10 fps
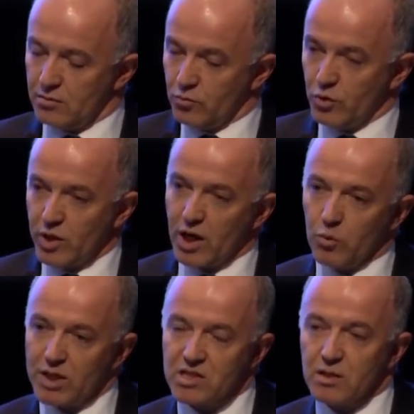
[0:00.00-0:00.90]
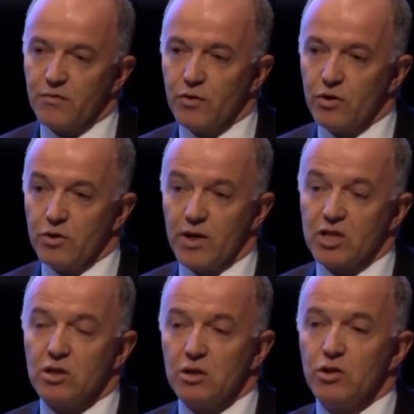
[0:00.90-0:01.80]
When we go one step further and you
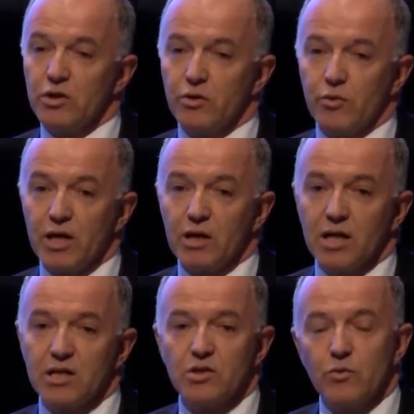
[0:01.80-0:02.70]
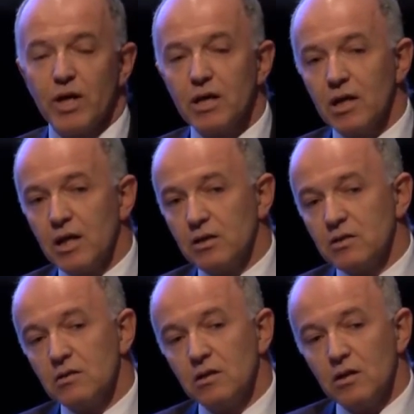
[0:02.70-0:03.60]
actually look at the
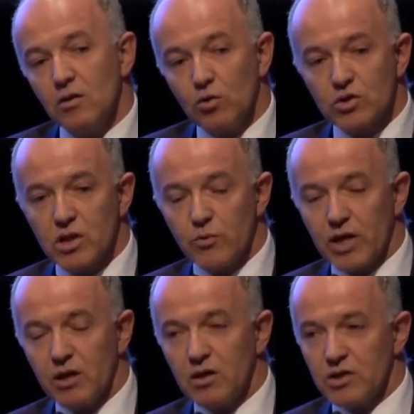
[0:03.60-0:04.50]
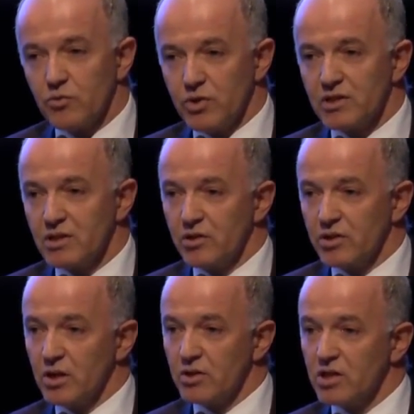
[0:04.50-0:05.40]
regulators also recognise the risks that are
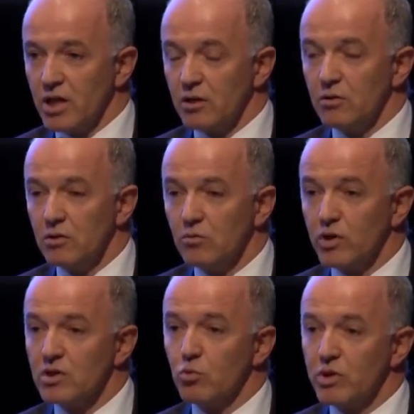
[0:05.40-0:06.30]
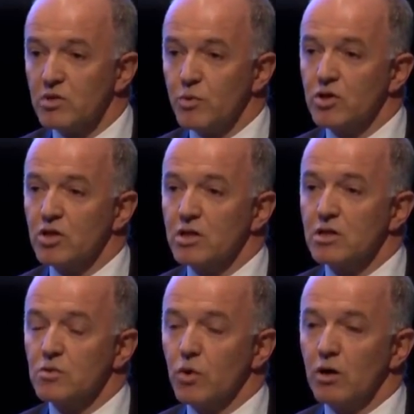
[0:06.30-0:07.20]
associated with spreadsheets
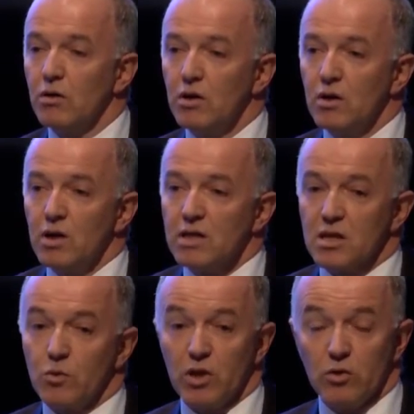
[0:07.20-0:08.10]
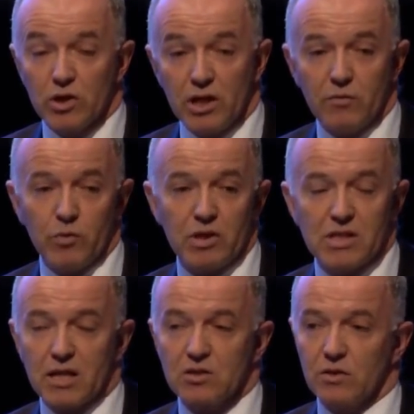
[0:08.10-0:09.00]
as well. So when you look even with the
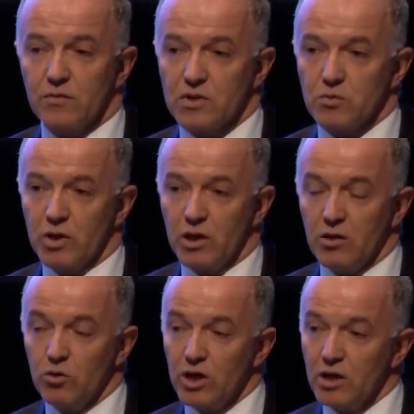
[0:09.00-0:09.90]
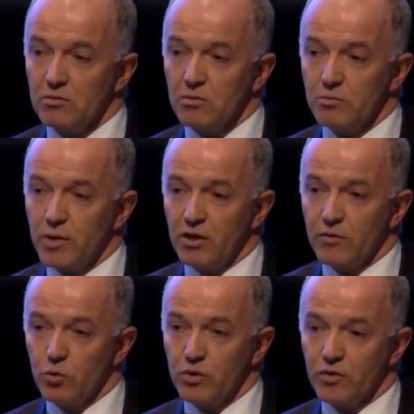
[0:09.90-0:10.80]
tax office, when they're looking at, many of
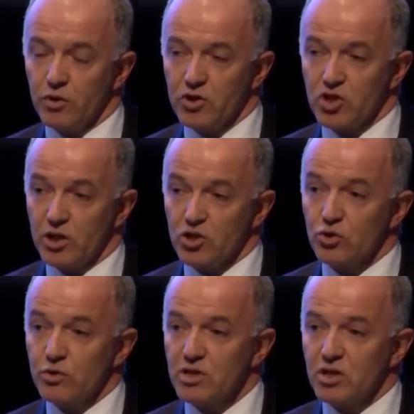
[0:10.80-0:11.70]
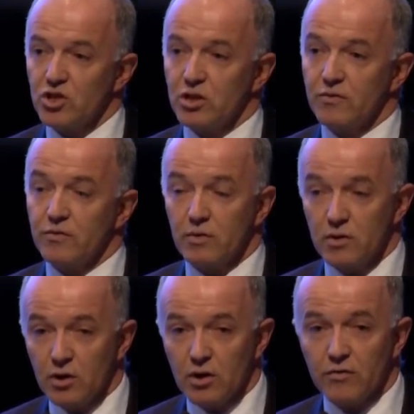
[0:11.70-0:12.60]
you would have heard the Shared Assurance Initiative
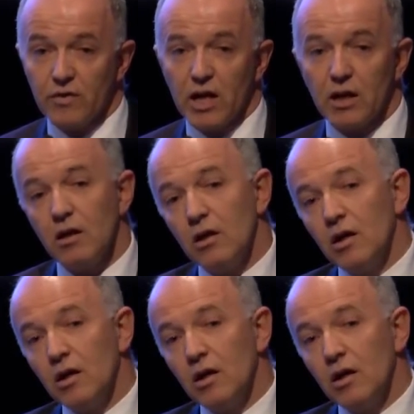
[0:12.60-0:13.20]
of late,